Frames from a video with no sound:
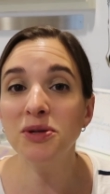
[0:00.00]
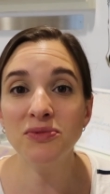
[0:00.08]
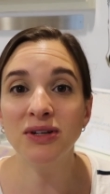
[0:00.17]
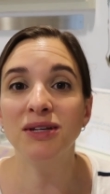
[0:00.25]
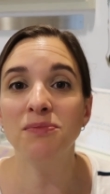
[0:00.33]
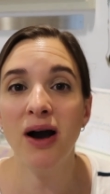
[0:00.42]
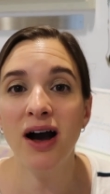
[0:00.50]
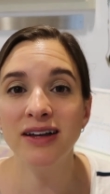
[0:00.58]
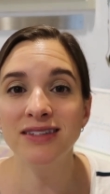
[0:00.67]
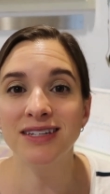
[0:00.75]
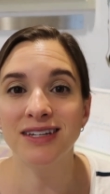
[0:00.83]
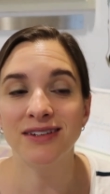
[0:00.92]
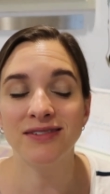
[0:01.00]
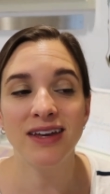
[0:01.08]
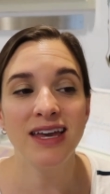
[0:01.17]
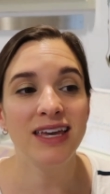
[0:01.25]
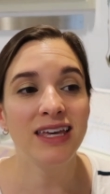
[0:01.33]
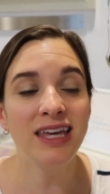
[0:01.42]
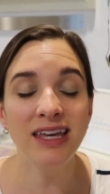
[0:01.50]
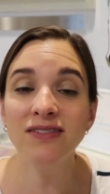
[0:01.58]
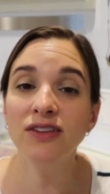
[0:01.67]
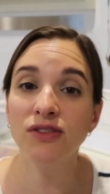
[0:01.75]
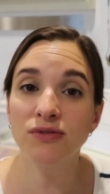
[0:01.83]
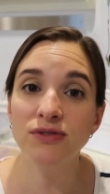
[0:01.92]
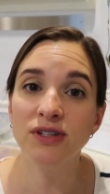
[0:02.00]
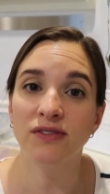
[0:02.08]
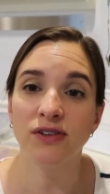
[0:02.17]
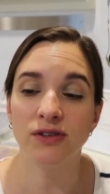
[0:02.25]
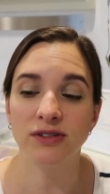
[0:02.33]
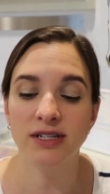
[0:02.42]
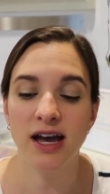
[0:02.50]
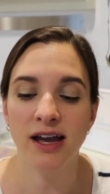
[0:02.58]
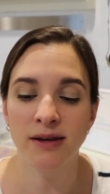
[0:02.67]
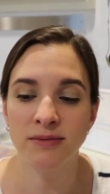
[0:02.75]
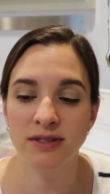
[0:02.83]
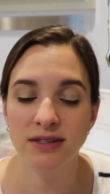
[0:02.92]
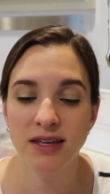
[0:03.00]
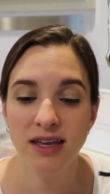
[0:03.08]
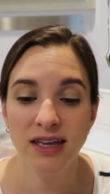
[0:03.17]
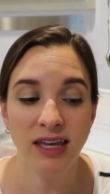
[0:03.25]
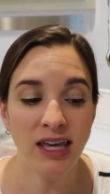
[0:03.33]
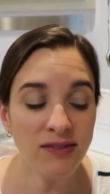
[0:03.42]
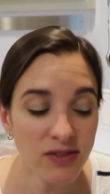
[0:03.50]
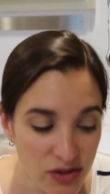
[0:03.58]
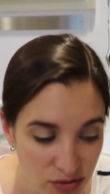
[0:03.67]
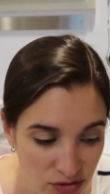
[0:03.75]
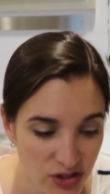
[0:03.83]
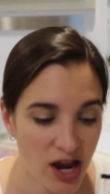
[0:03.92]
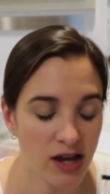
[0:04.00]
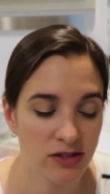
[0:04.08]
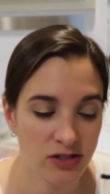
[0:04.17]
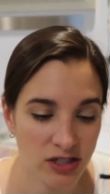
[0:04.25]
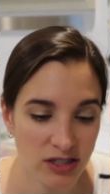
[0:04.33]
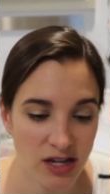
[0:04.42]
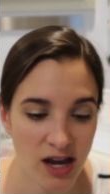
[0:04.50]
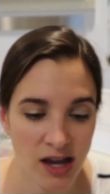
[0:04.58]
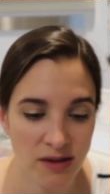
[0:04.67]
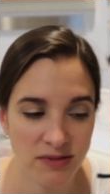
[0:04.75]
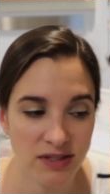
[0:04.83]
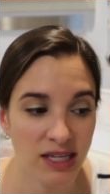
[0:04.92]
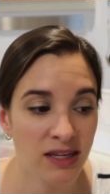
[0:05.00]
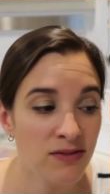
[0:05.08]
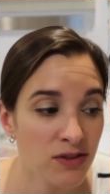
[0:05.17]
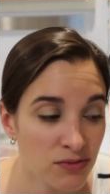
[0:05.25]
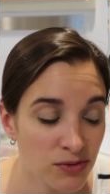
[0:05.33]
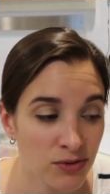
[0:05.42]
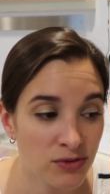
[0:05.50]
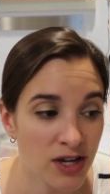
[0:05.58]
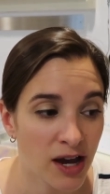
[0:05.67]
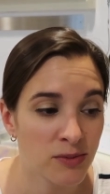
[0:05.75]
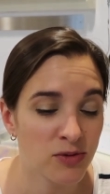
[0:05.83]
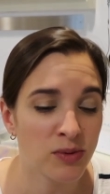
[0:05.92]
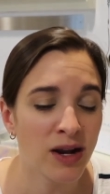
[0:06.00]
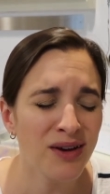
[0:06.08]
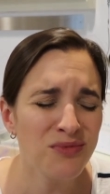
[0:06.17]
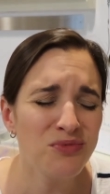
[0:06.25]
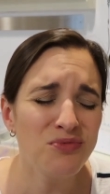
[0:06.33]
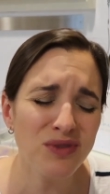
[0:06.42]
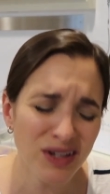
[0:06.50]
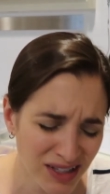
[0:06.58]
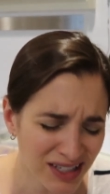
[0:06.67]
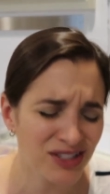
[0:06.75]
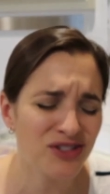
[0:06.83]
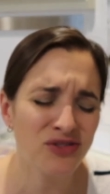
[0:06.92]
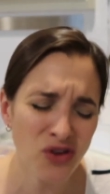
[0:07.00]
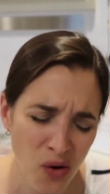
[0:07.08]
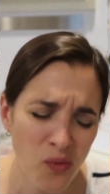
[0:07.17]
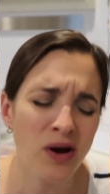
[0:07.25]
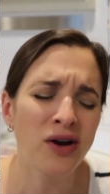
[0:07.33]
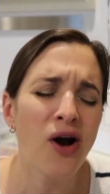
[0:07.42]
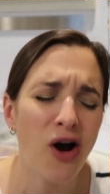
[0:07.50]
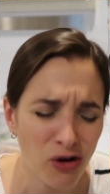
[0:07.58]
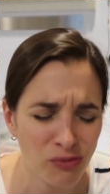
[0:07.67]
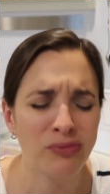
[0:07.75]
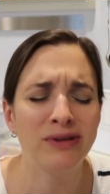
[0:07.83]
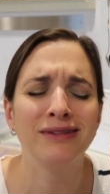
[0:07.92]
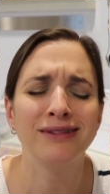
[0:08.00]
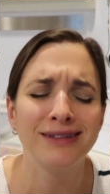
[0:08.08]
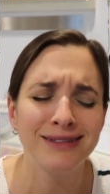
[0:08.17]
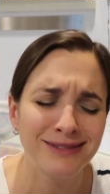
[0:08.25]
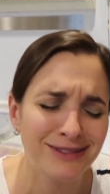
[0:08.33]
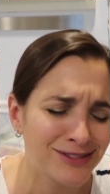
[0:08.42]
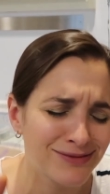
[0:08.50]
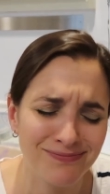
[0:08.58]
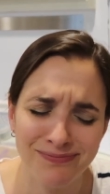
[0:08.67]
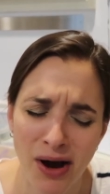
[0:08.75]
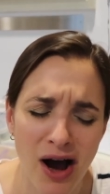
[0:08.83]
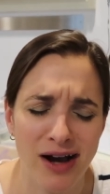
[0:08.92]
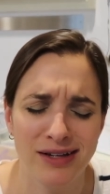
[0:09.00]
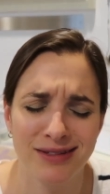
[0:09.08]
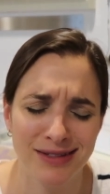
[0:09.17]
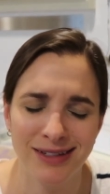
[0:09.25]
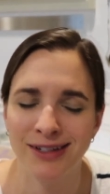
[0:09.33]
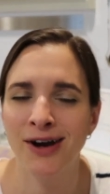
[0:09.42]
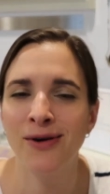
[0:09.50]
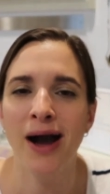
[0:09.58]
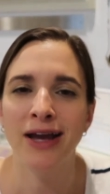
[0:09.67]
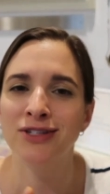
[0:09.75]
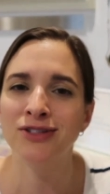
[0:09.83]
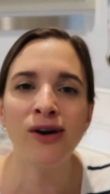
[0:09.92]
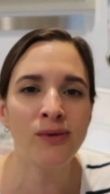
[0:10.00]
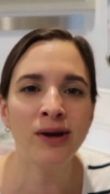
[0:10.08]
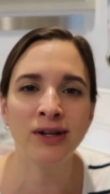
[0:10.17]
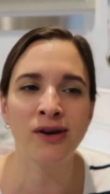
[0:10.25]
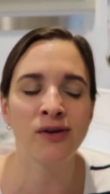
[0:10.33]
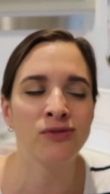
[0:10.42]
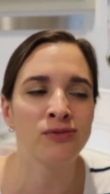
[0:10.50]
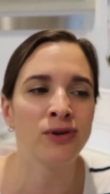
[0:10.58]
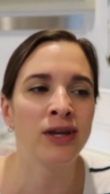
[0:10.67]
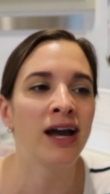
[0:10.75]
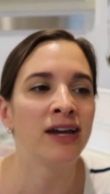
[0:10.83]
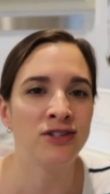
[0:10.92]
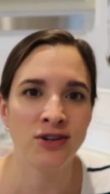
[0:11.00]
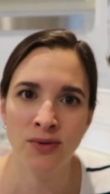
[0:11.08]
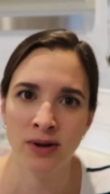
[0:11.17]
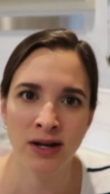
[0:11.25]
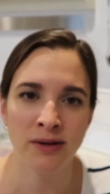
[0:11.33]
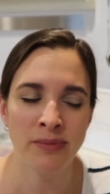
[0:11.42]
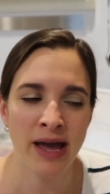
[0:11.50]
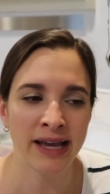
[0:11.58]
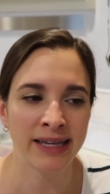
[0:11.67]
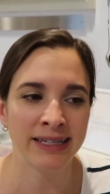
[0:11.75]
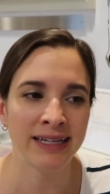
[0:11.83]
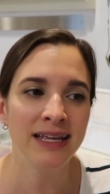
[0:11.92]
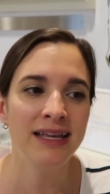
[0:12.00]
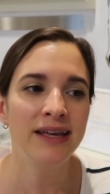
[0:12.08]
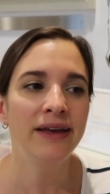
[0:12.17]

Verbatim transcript: me really positive, even through difficult times, even through challenging times, even through times when I really don't want to open the box, you know? I don't want to go through it. I don't want to unpack it.